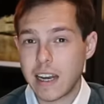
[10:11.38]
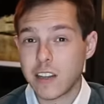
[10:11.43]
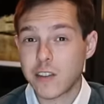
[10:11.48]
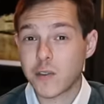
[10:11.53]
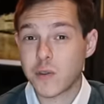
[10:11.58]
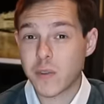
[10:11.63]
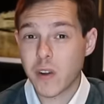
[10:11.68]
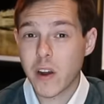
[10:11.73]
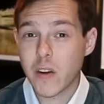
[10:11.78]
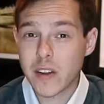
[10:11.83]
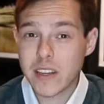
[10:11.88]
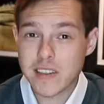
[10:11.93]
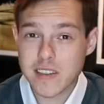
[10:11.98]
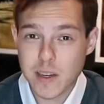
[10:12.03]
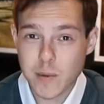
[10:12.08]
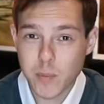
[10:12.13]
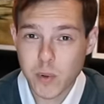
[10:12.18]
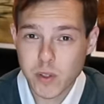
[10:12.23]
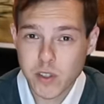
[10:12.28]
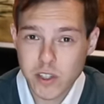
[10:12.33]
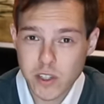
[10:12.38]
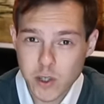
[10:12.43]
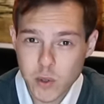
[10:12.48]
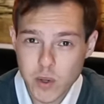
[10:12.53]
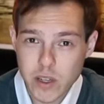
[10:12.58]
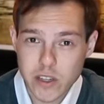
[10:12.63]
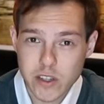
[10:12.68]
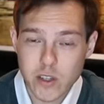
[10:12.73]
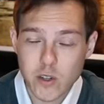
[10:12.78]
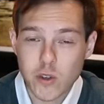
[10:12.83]
And it's very simple to do
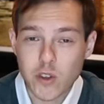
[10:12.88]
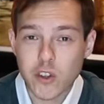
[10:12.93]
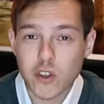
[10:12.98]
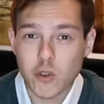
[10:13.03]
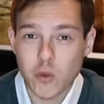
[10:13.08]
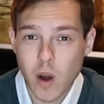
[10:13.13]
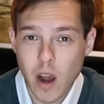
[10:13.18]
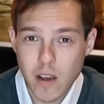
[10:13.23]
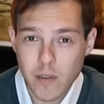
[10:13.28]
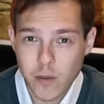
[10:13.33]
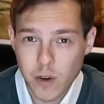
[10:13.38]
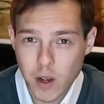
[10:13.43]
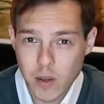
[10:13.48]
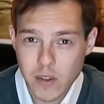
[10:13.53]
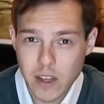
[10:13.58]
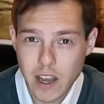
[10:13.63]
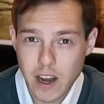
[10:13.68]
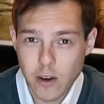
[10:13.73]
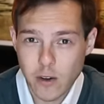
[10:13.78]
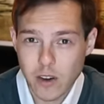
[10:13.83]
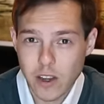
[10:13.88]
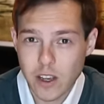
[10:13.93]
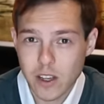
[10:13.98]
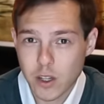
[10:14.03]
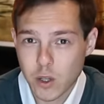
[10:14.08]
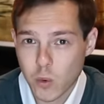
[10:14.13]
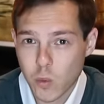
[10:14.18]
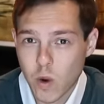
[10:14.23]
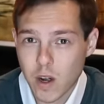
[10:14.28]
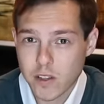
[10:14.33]
this. You just drive around the area
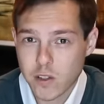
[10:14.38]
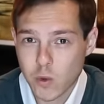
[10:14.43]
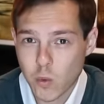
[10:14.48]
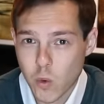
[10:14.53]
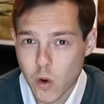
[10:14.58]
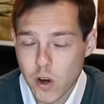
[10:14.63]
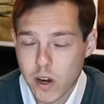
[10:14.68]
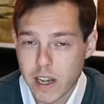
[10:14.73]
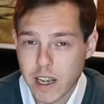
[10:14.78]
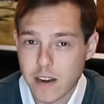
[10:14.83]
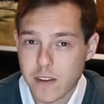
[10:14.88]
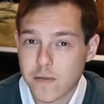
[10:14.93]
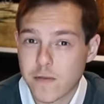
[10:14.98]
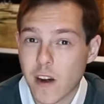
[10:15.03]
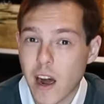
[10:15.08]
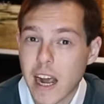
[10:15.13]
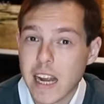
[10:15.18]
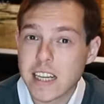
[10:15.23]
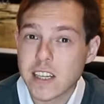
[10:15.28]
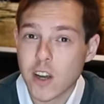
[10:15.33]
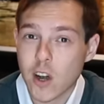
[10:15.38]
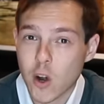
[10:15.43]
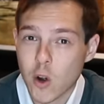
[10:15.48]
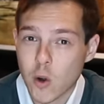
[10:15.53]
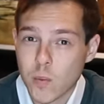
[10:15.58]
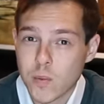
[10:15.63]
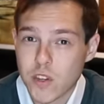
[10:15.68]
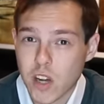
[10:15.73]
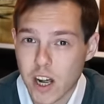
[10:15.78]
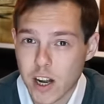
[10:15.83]
you want to work in, find
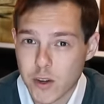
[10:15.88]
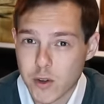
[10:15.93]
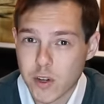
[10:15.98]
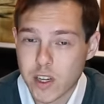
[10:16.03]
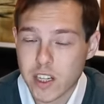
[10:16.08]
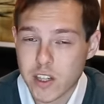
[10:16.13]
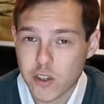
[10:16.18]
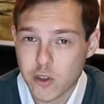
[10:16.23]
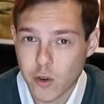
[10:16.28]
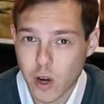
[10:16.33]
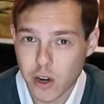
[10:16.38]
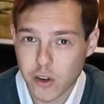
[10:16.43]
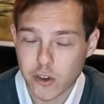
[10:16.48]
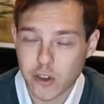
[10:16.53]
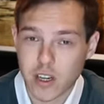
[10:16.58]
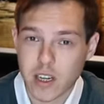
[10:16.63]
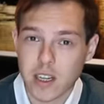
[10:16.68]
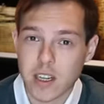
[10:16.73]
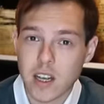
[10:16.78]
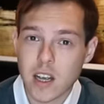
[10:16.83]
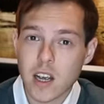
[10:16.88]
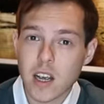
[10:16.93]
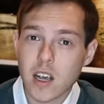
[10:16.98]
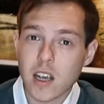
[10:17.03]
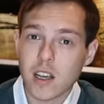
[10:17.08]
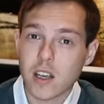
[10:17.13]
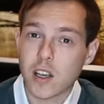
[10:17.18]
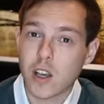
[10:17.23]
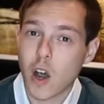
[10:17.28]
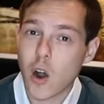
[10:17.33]
homes under construction,
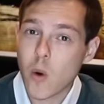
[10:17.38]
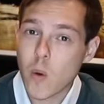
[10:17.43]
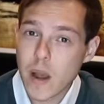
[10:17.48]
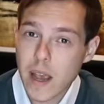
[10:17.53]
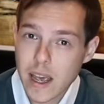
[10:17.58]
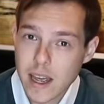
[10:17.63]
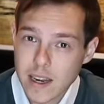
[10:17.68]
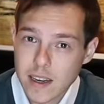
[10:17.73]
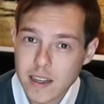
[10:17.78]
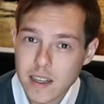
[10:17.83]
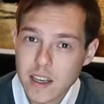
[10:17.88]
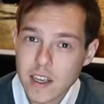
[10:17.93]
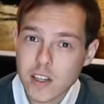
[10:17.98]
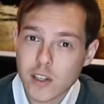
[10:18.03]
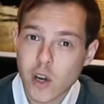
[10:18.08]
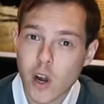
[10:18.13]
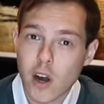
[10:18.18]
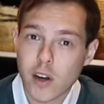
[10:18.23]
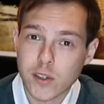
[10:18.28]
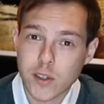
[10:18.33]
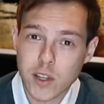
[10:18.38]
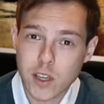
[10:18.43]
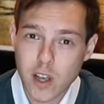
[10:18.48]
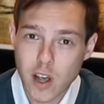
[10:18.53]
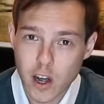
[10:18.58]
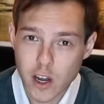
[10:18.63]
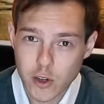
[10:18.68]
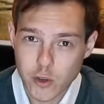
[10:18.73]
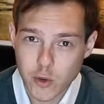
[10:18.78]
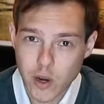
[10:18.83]
go in, talk to the
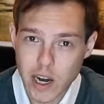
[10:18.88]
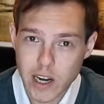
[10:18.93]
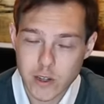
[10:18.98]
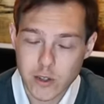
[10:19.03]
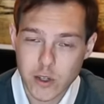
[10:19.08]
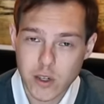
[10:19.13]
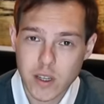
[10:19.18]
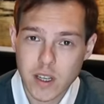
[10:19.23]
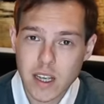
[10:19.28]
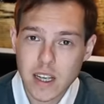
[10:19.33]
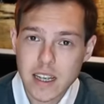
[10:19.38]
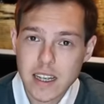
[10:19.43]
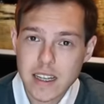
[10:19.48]
contractor,